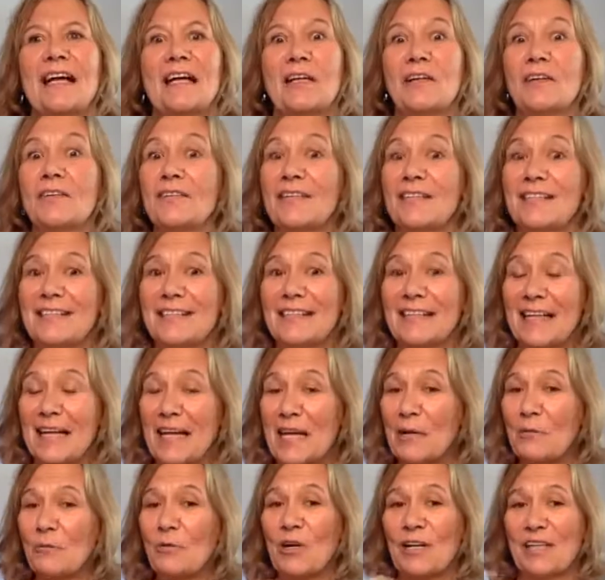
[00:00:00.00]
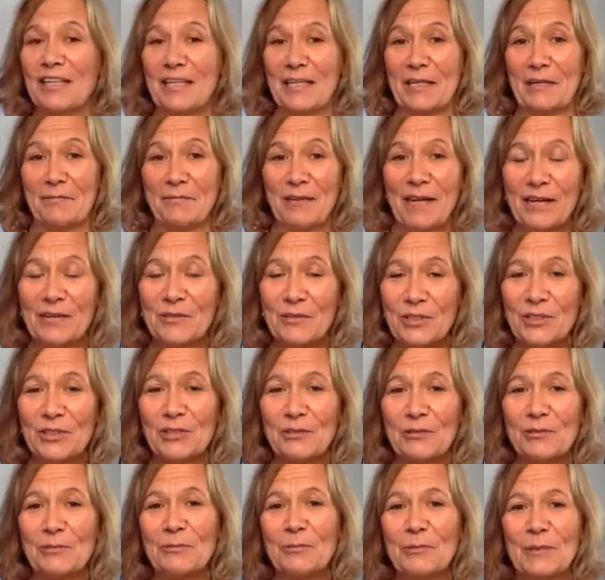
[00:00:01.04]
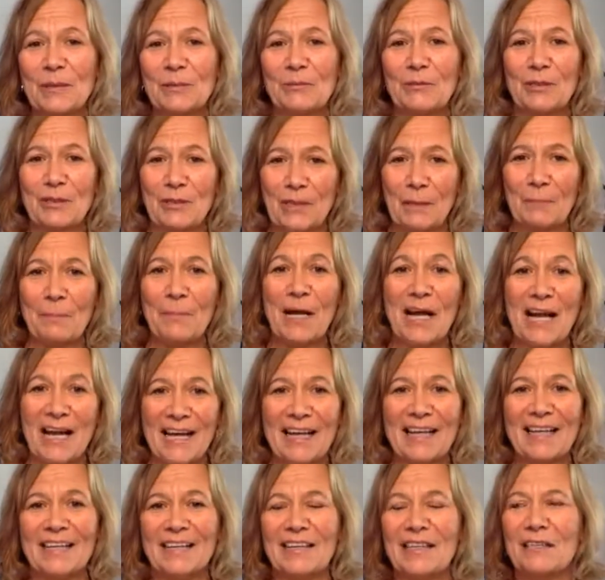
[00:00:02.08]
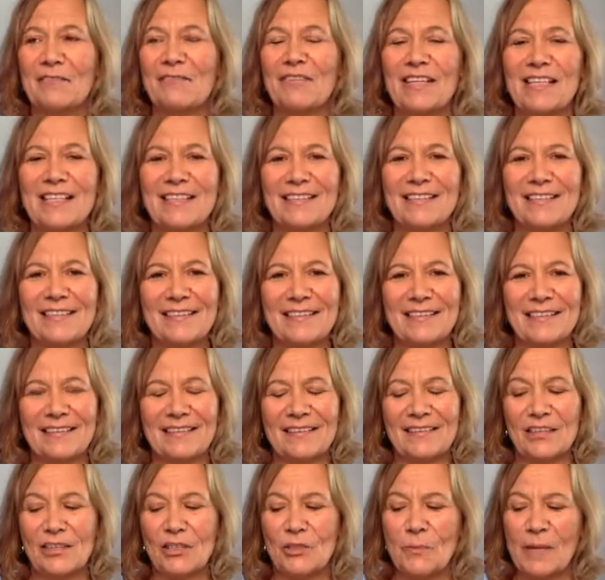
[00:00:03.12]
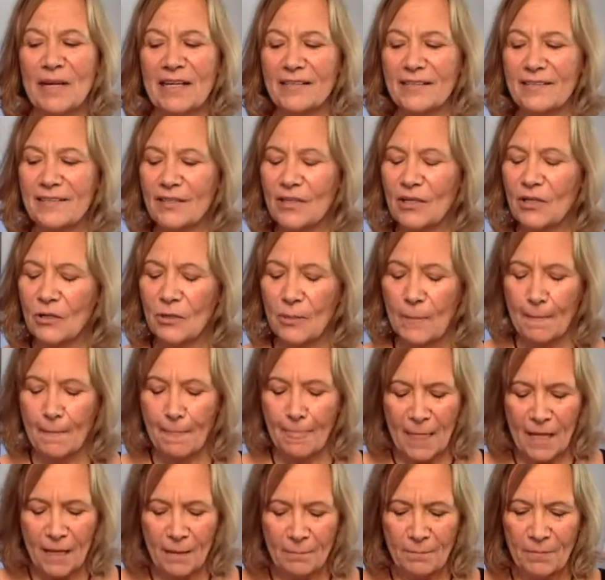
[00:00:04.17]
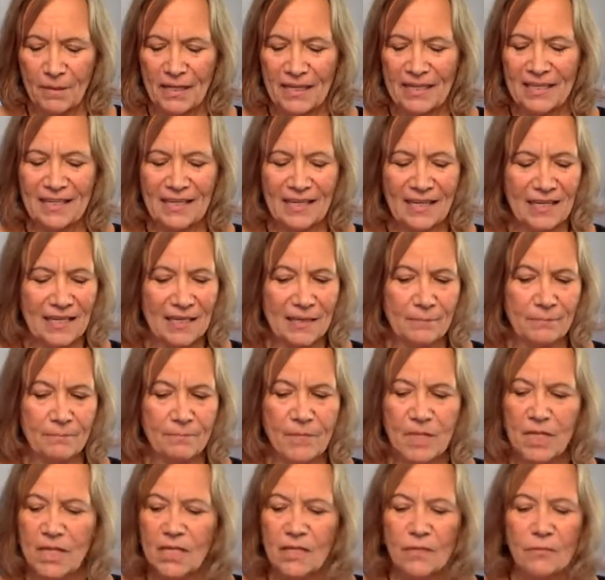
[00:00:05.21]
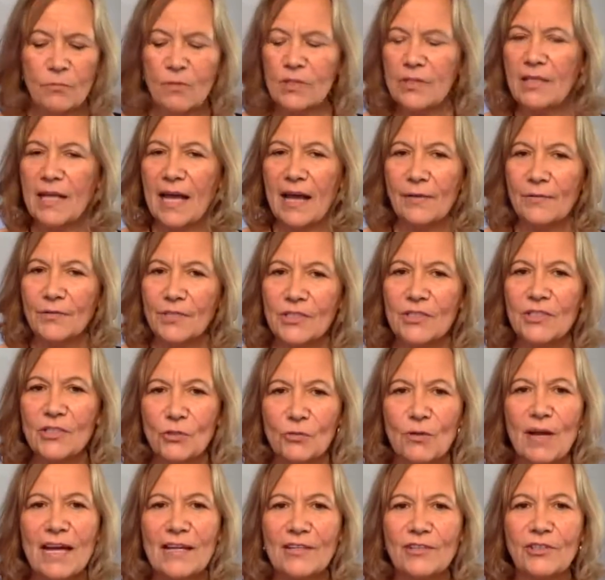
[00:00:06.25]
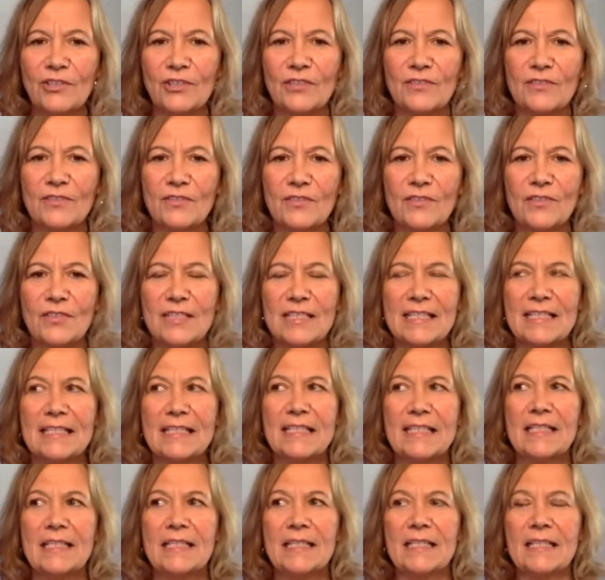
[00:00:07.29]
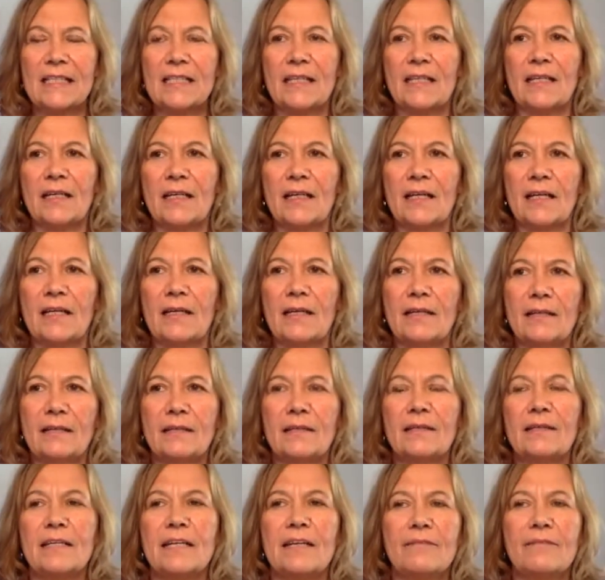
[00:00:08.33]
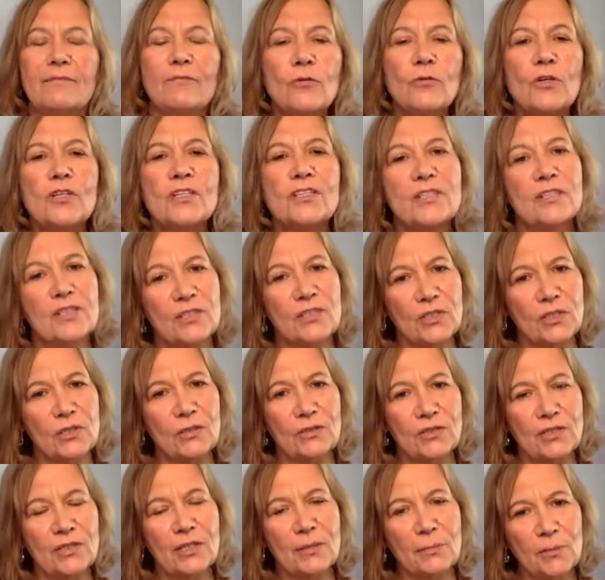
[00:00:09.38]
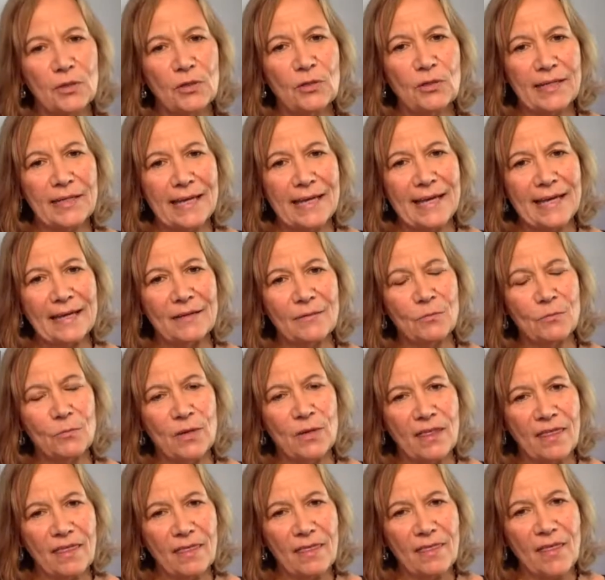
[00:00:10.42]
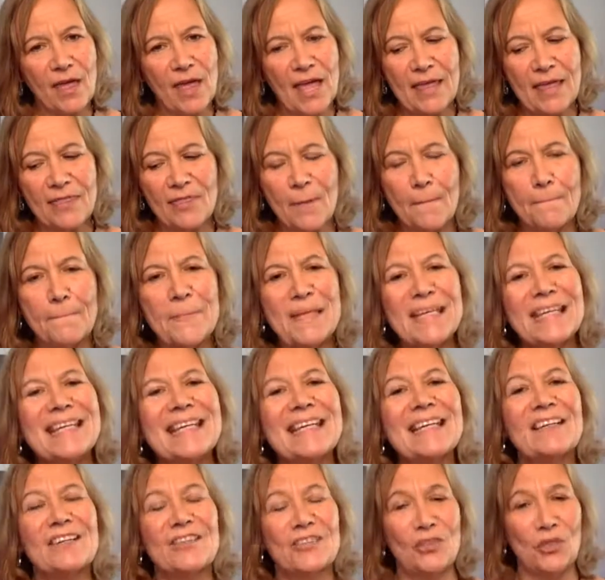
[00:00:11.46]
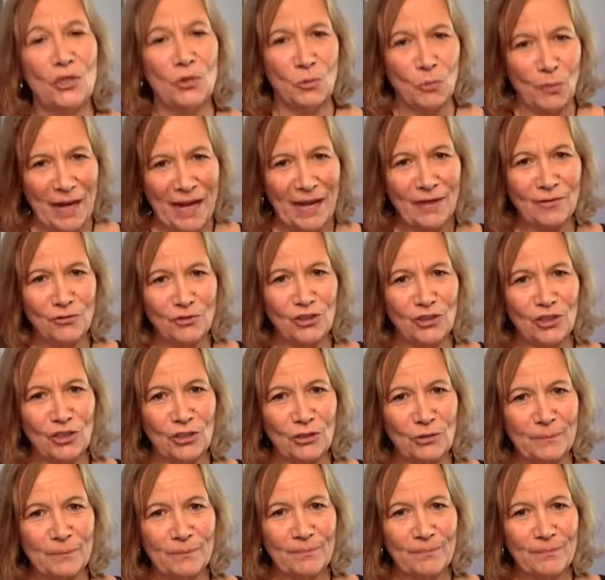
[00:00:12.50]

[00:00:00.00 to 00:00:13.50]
coyotes at night walking around you. We were up high elevation in New Mexico. But without distractions, it forces you to communicate with the beings around you.